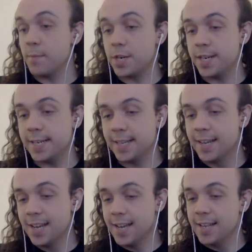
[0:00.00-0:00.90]
which is
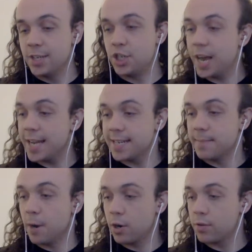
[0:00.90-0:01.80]
chat
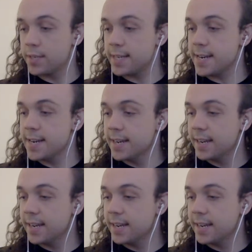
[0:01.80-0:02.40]
democracy,